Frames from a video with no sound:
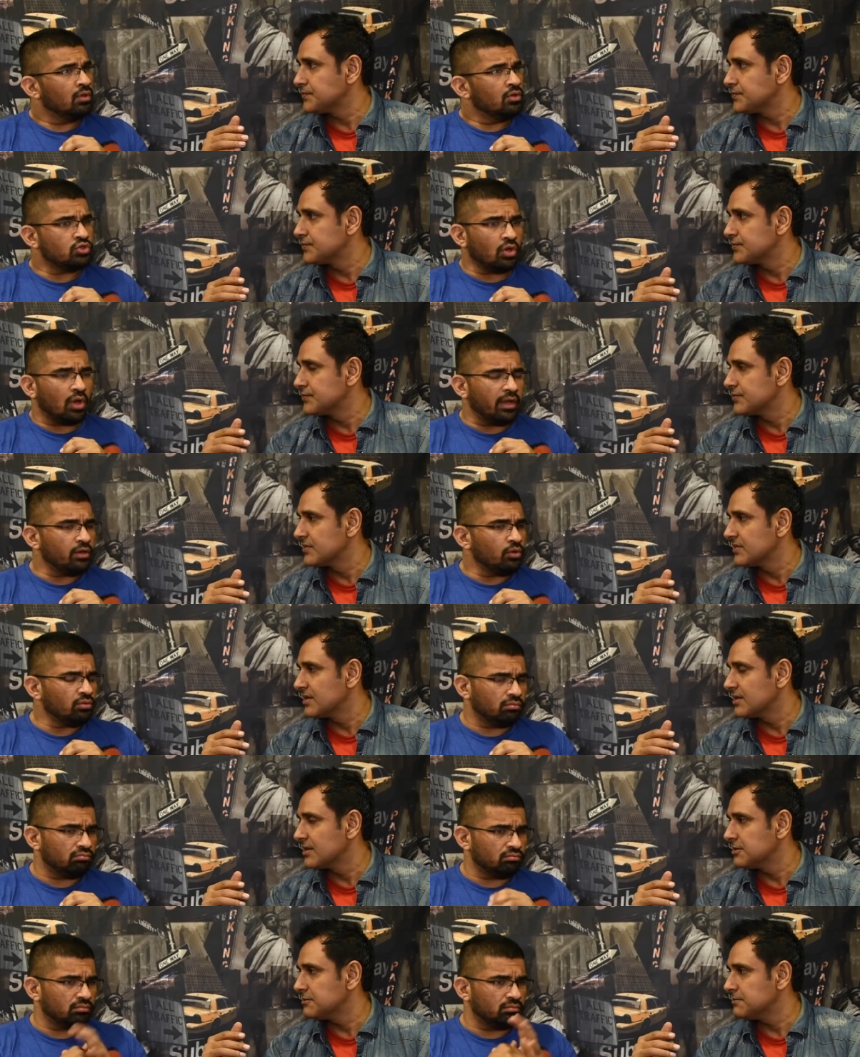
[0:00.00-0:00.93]
Speaker 1: So, I
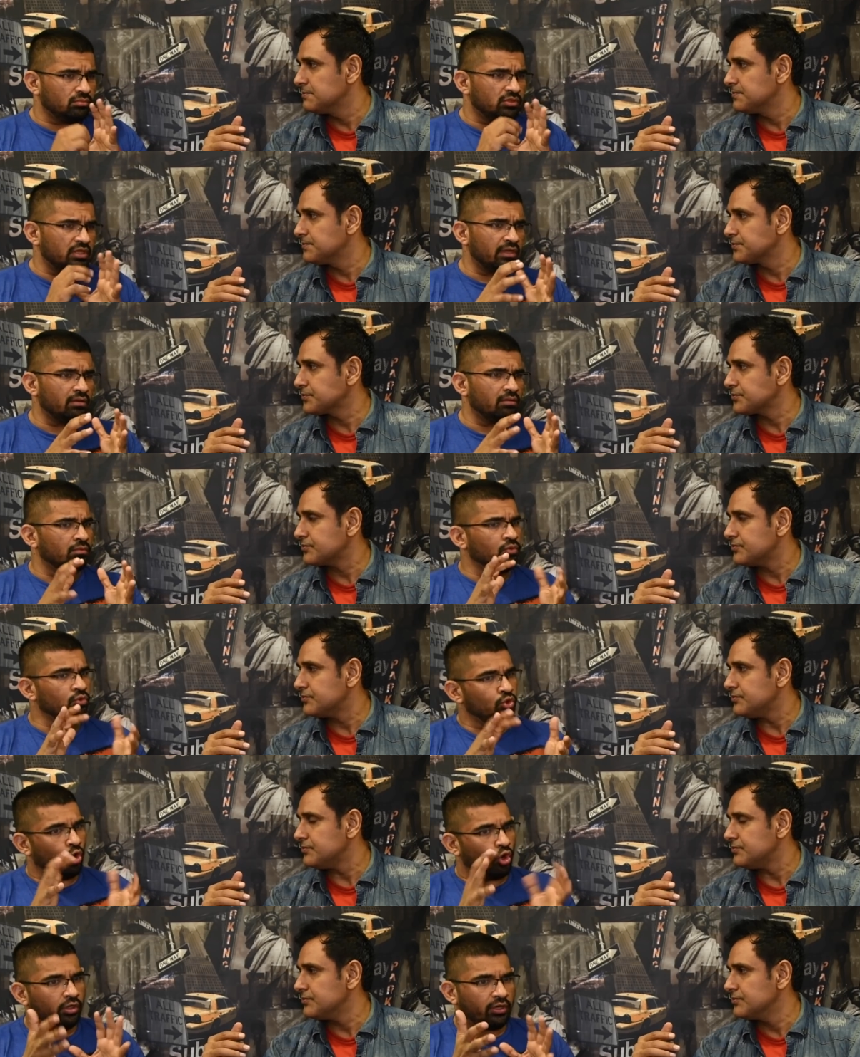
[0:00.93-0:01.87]
don't think
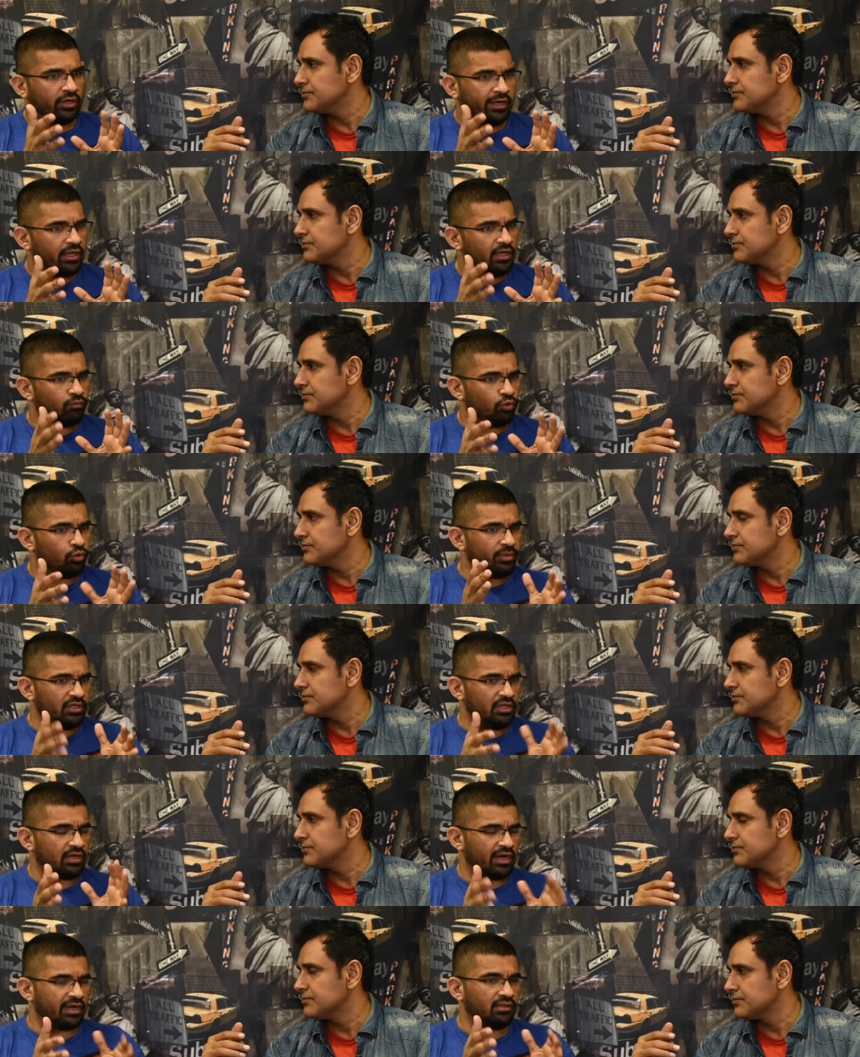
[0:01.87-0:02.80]
not ready would be
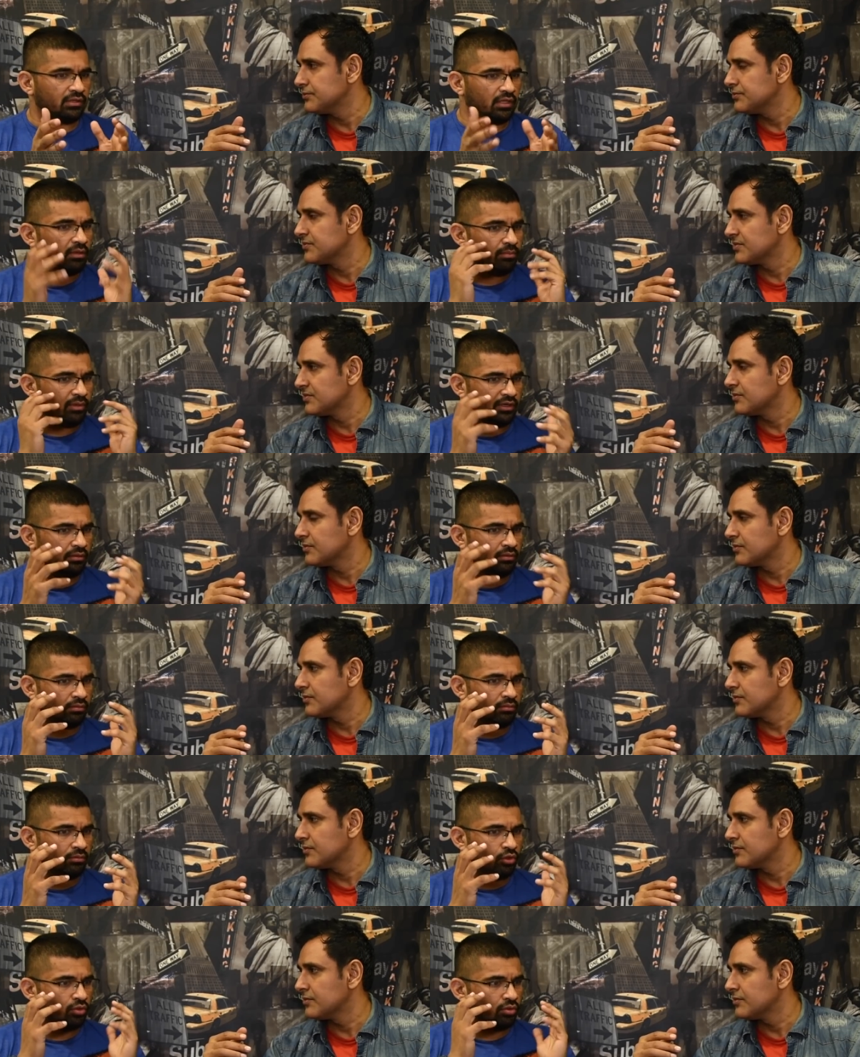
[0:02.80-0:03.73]
the right thing, but,
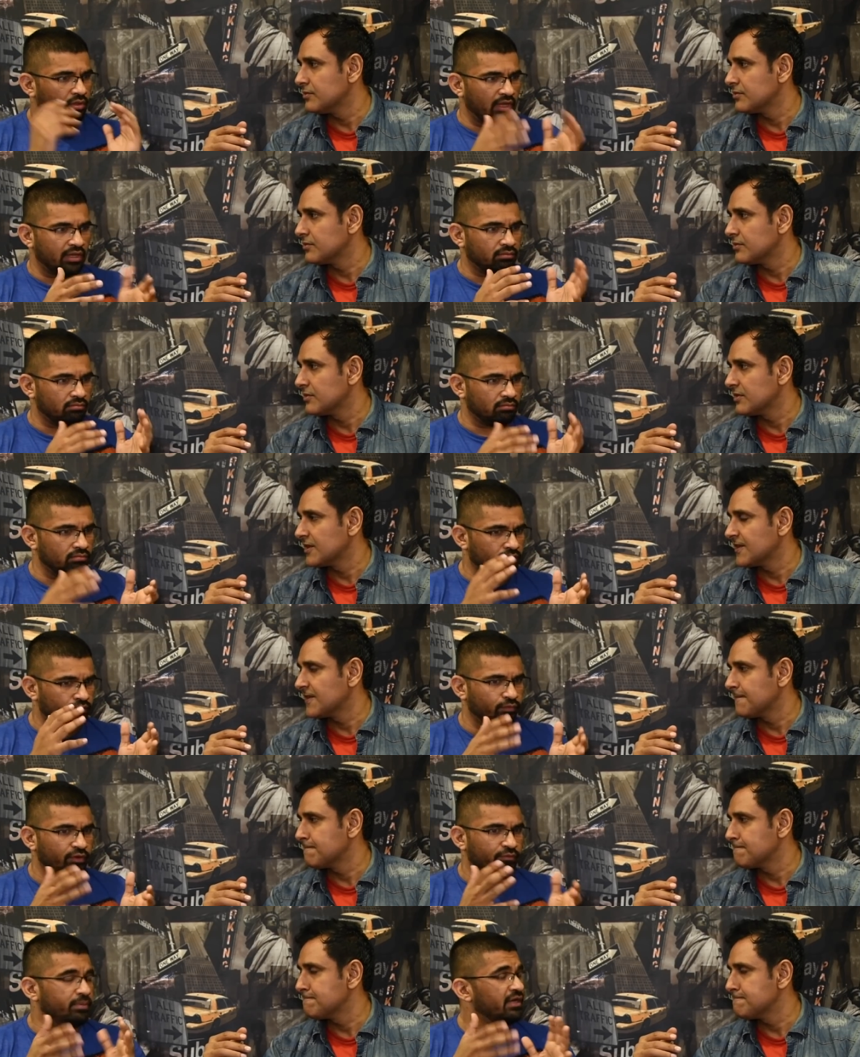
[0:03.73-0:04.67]
you know, like
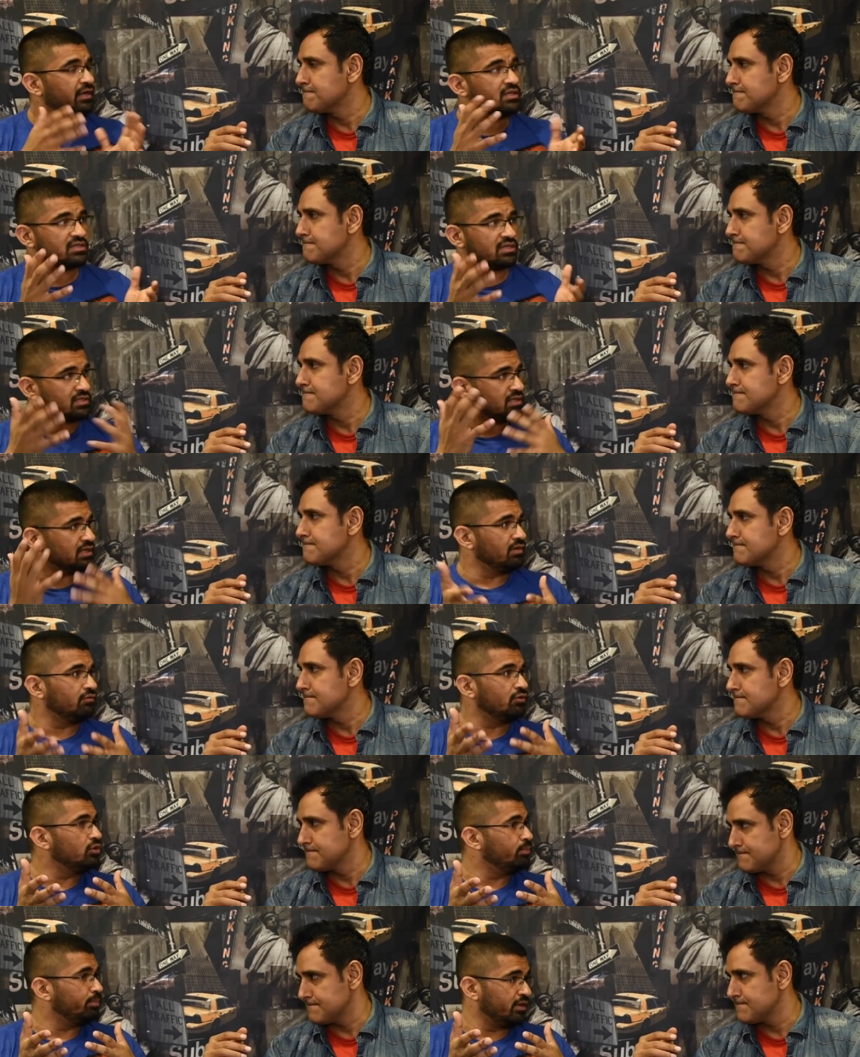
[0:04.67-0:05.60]
we've been discussing
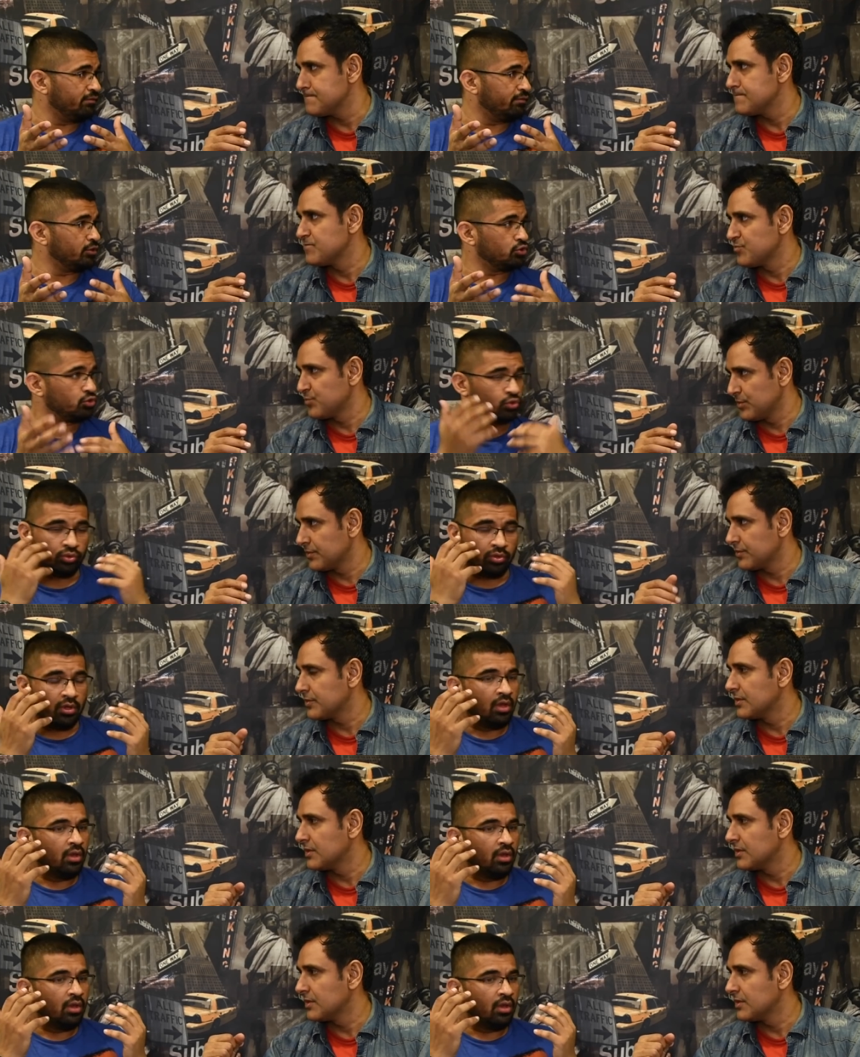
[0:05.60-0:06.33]
even in the pre fight show